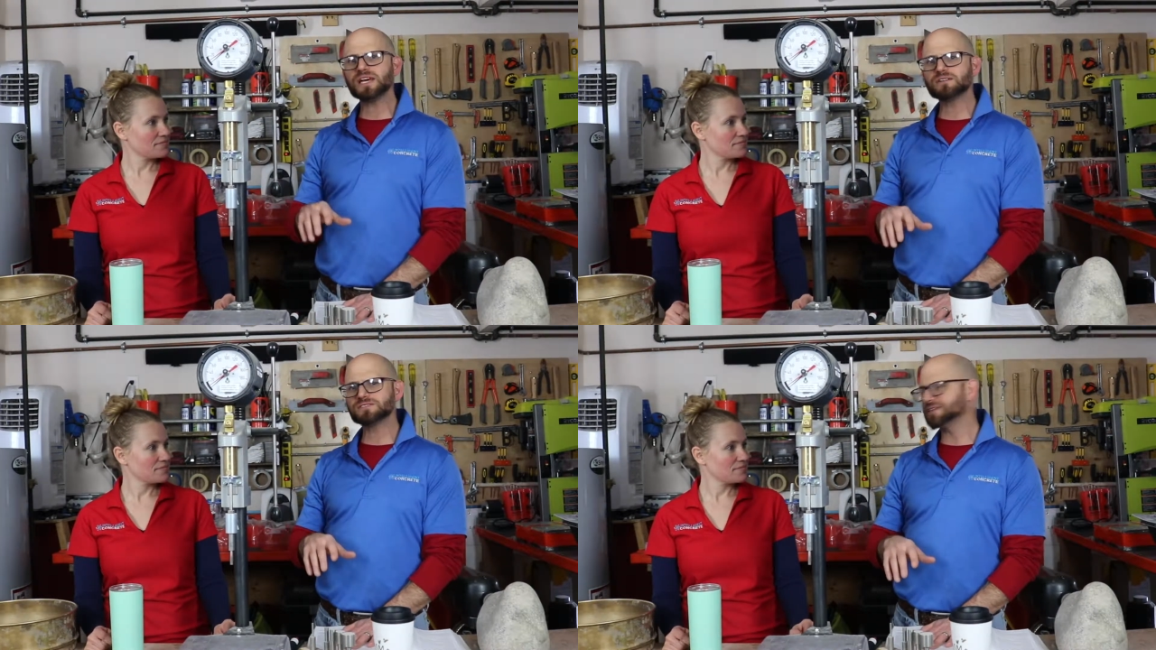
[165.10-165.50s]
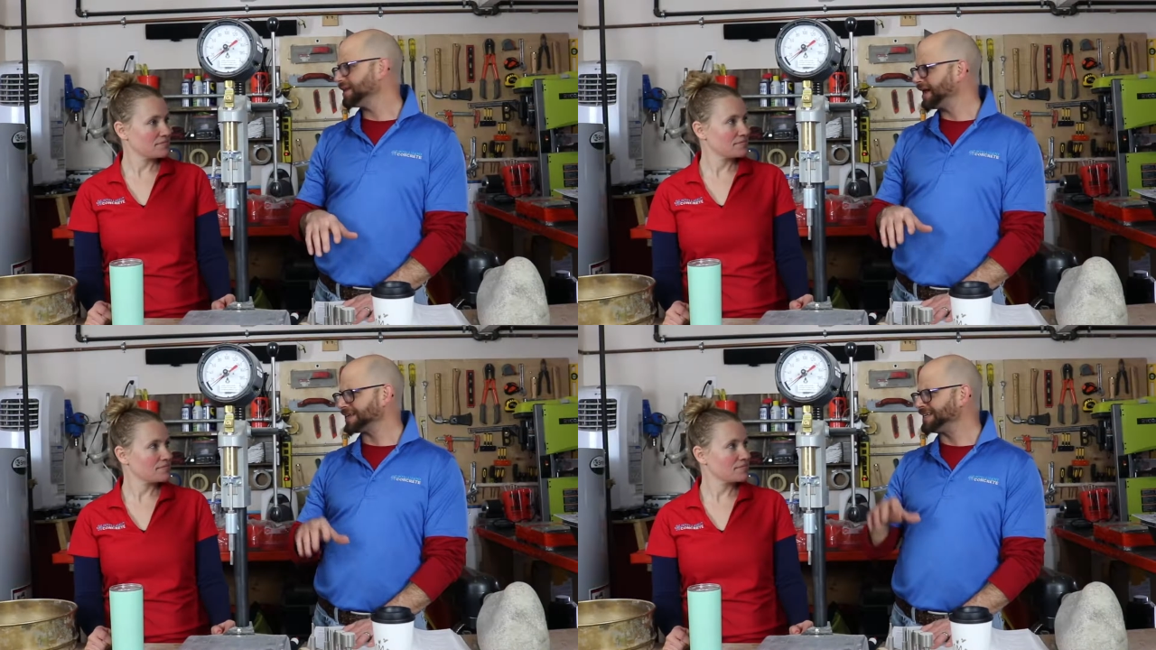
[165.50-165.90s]
Speaker 1: down to
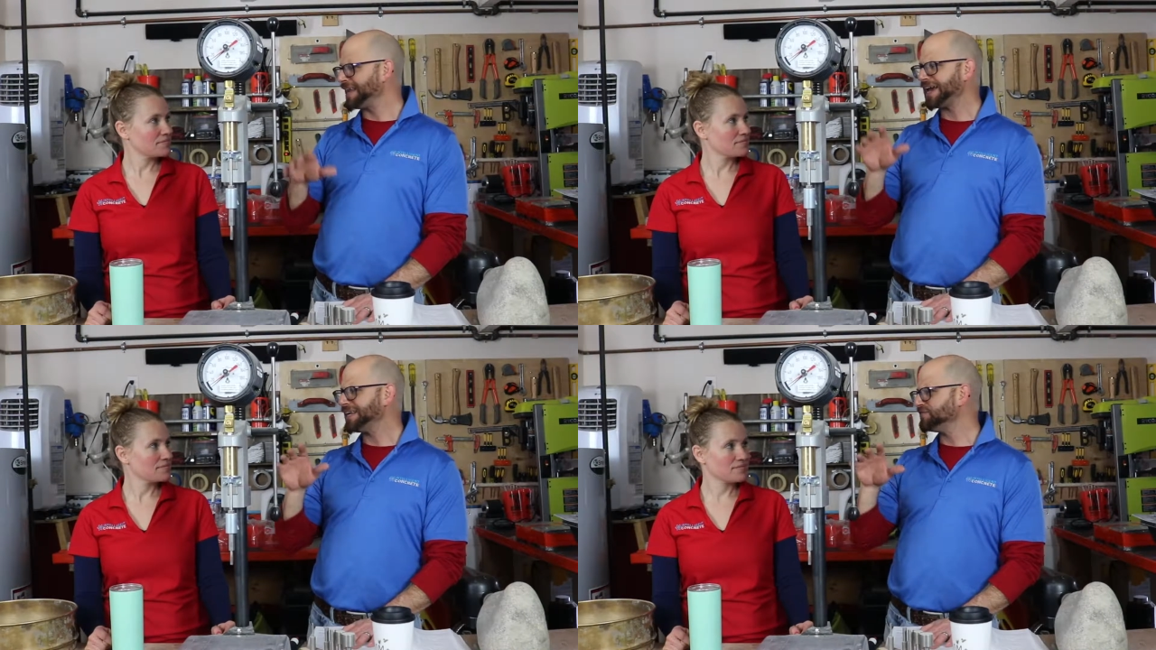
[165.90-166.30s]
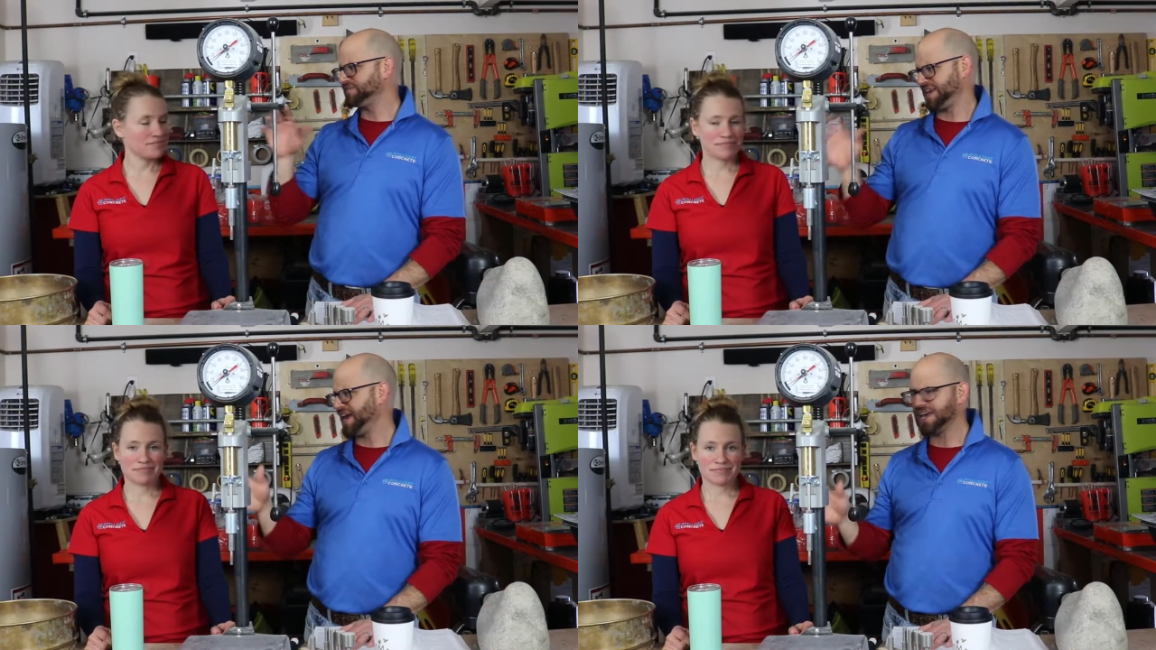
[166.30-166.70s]
like negative
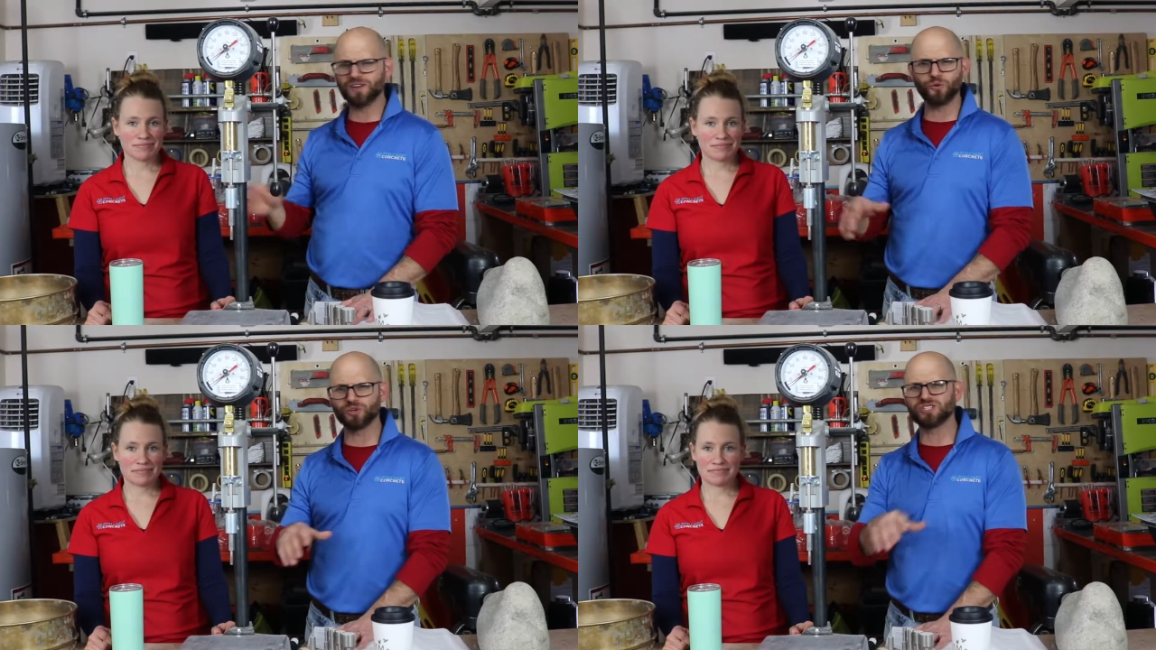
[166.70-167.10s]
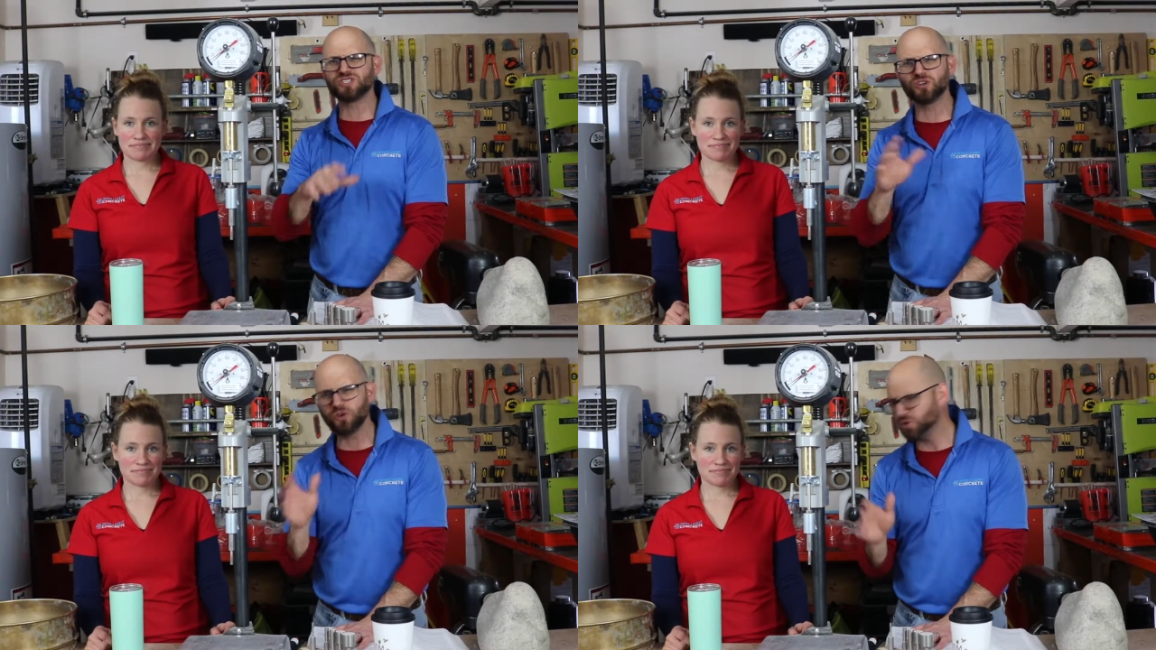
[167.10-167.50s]
ten or
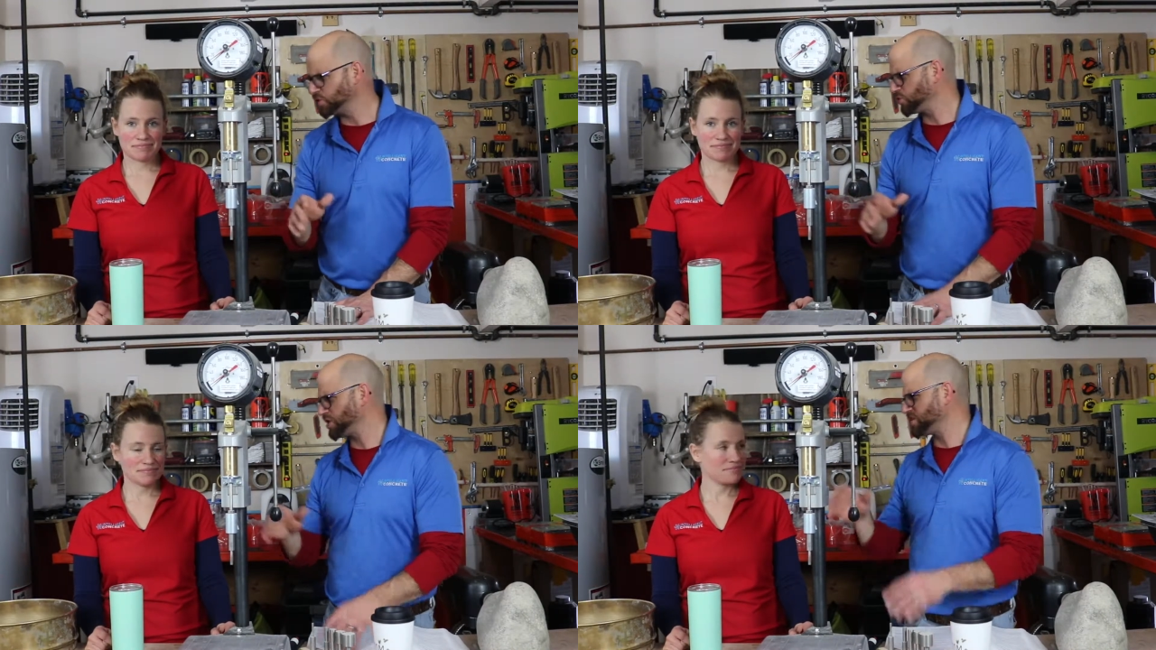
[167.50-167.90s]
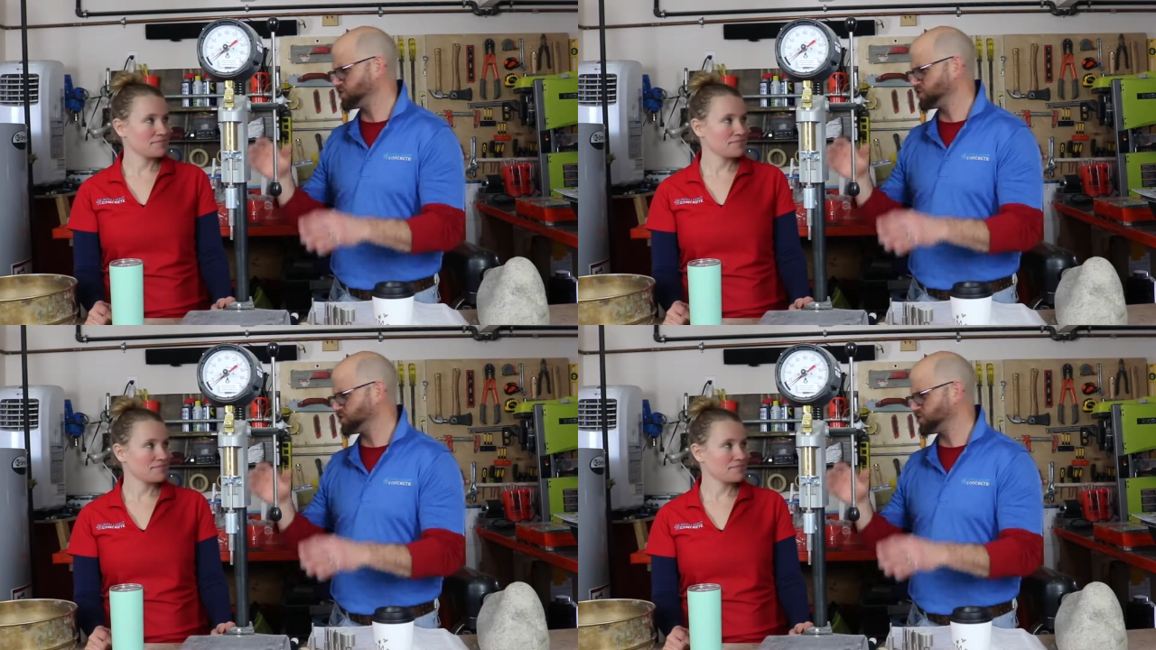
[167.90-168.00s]
zero degrees,